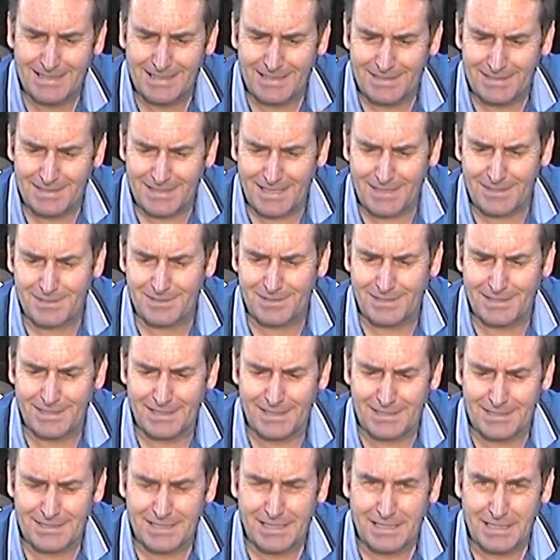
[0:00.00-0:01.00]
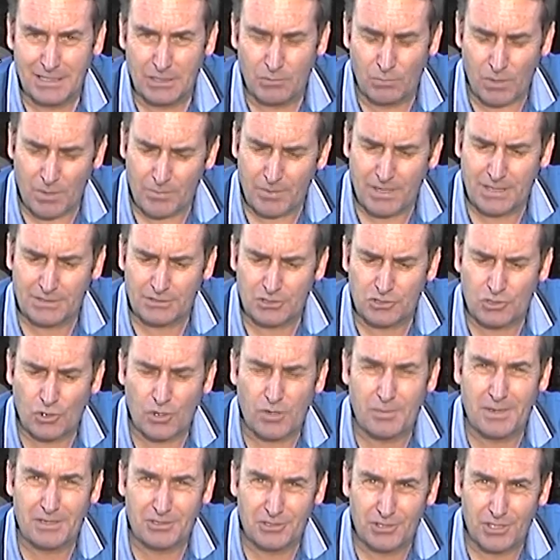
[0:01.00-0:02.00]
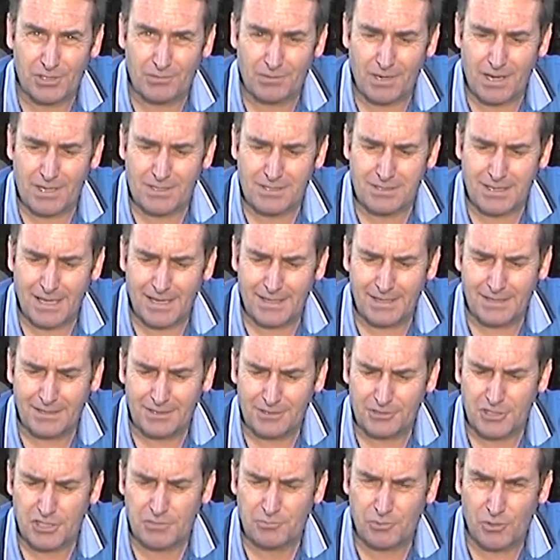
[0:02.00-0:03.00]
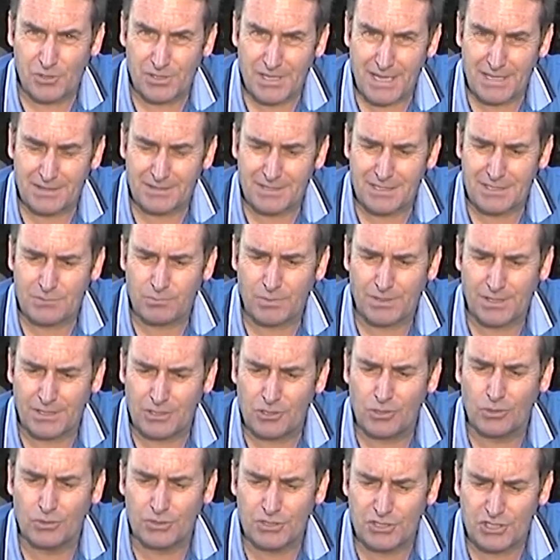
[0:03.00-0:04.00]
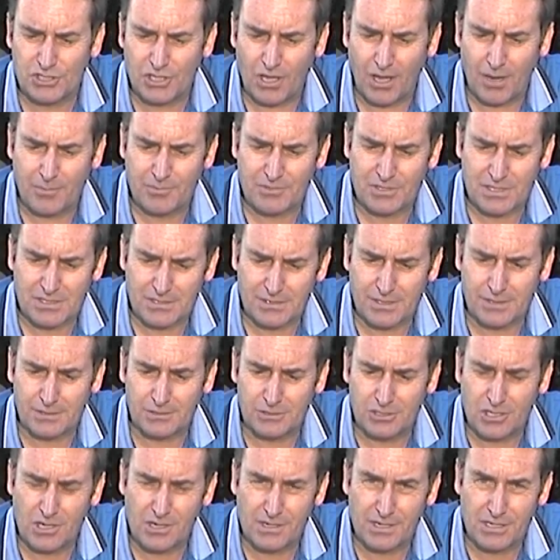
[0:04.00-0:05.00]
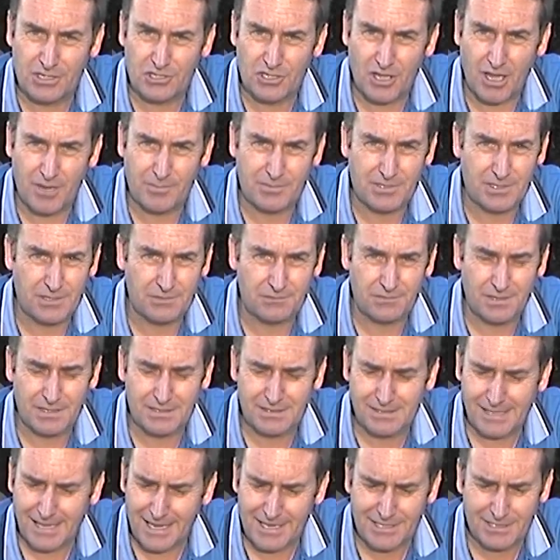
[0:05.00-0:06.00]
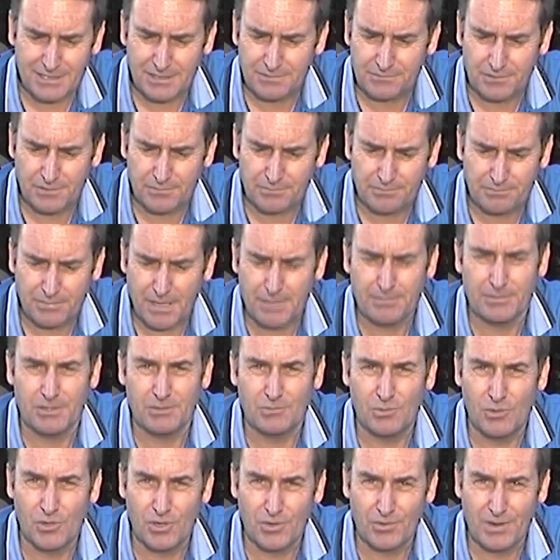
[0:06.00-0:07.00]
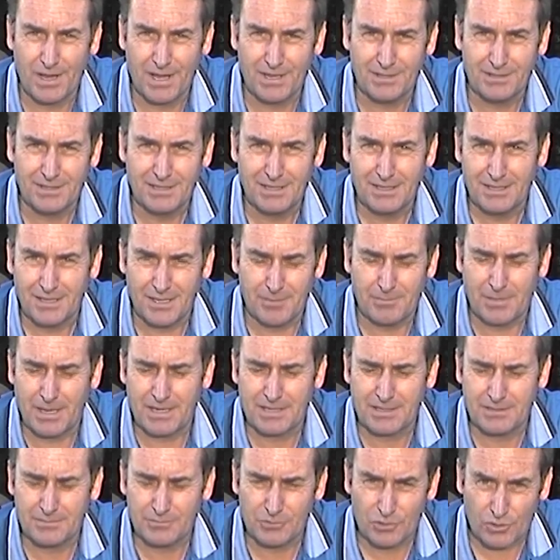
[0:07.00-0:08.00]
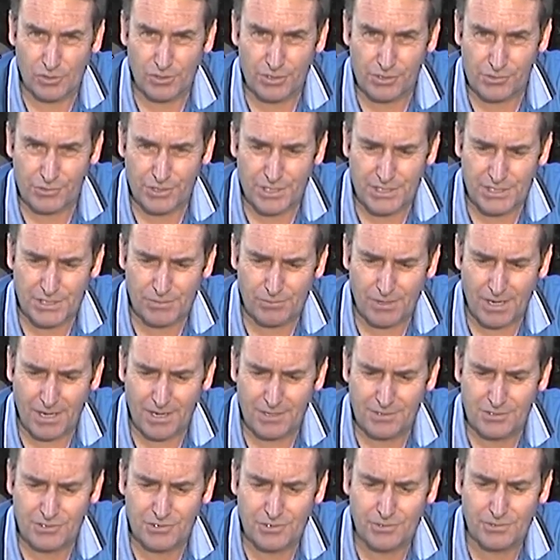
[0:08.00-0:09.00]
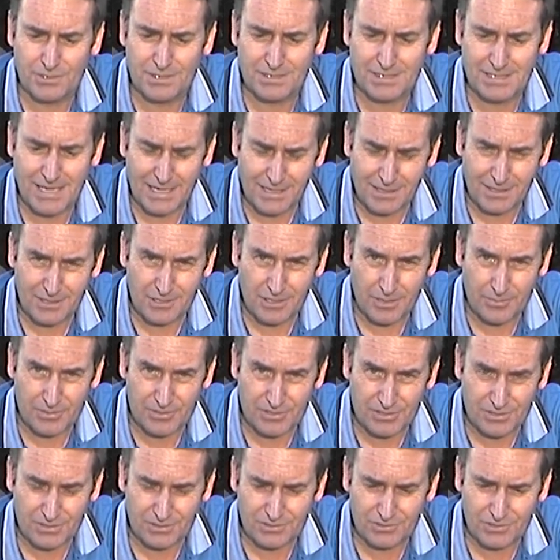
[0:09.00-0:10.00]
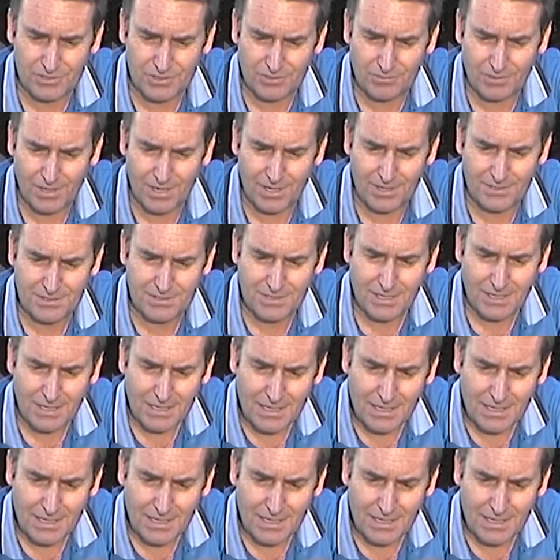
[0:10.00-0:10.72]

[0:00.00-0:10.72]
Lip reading: The other thing is, when we get to talk about dirt roads later, I'll just point out this, what they call sipes. These little tiny sipes that are fantastic for pumping water out and making them good on greasy roads, do exactly the opposite on dirt roads.